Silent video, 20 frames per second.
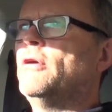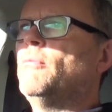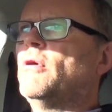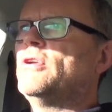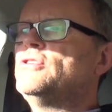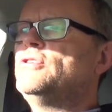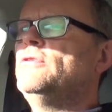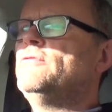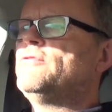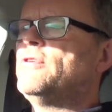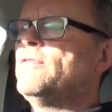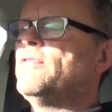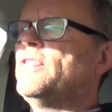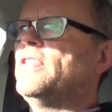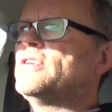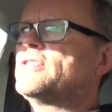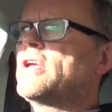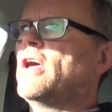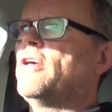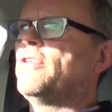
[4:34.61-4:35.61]
So once you've driven
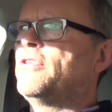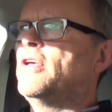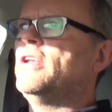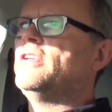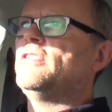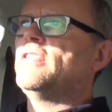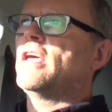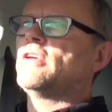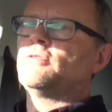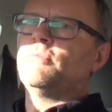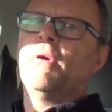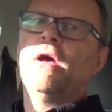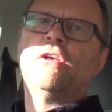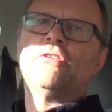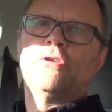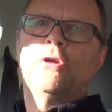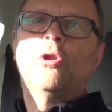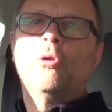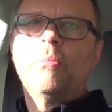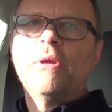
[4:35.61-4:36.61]
this car 30,000
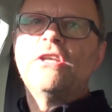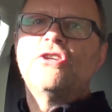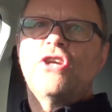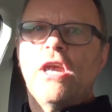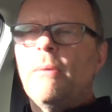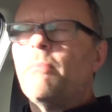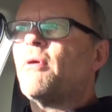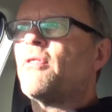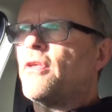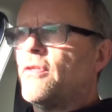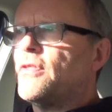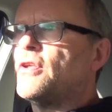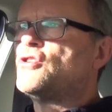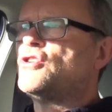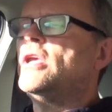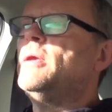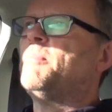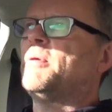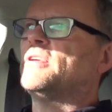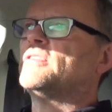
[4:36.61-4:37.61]
miles, it will be cheaper than the
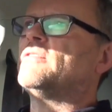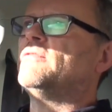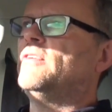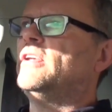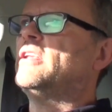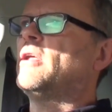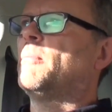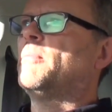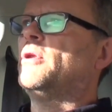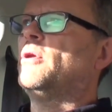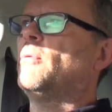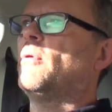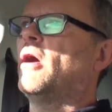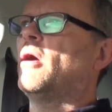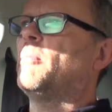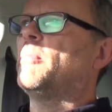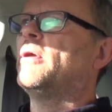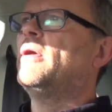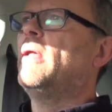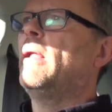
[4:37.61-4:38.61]
cheapest VW
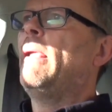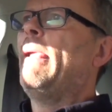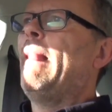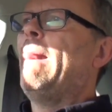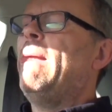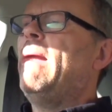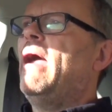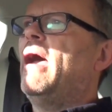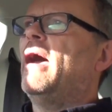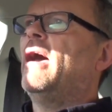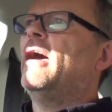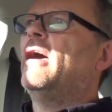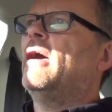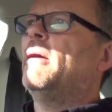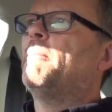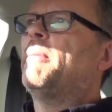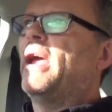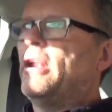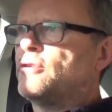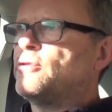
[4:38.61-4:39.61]

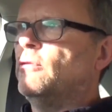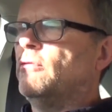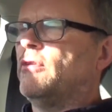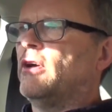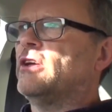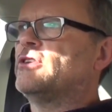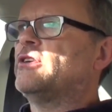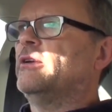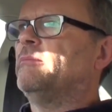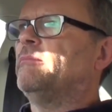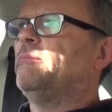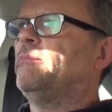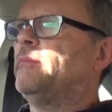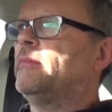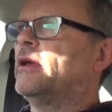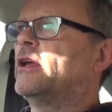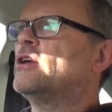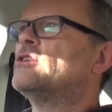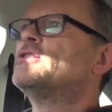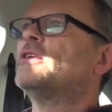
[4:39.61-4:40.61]
Up petrol version,
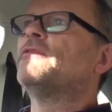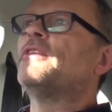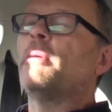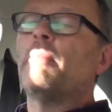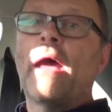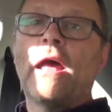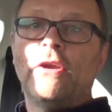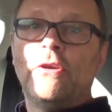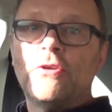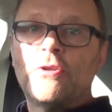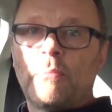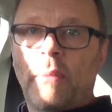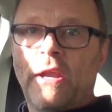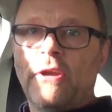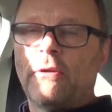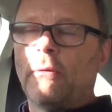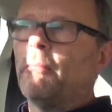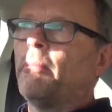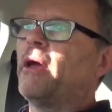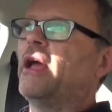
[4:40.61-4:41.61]
because of the amount you
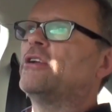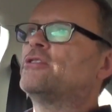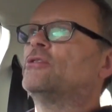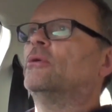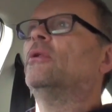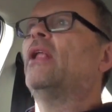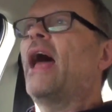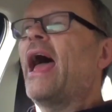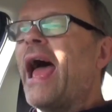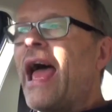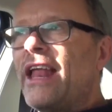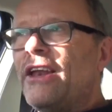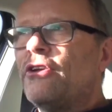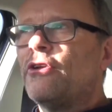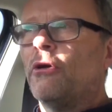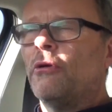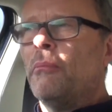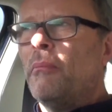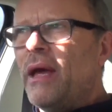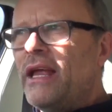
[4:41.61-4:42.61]
spend on petrol
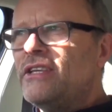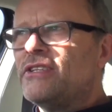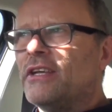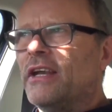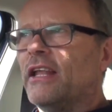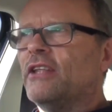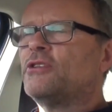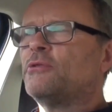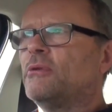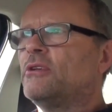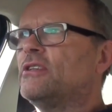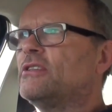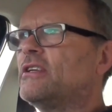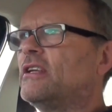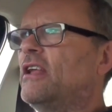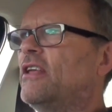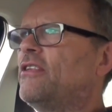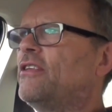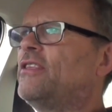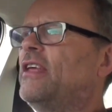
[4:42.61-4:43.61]
and on maintenance, which is
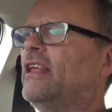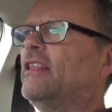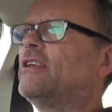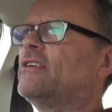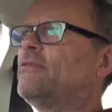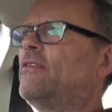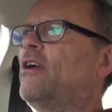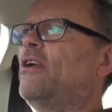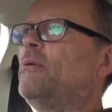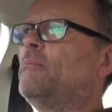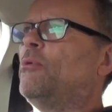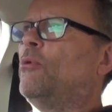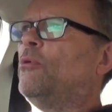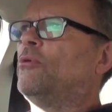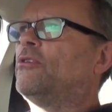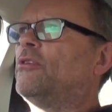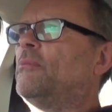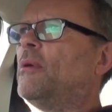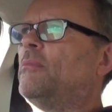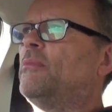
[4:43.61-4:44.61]
another thing that's very
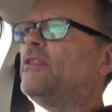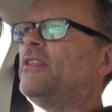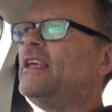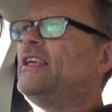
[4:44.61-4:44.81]
important to remember.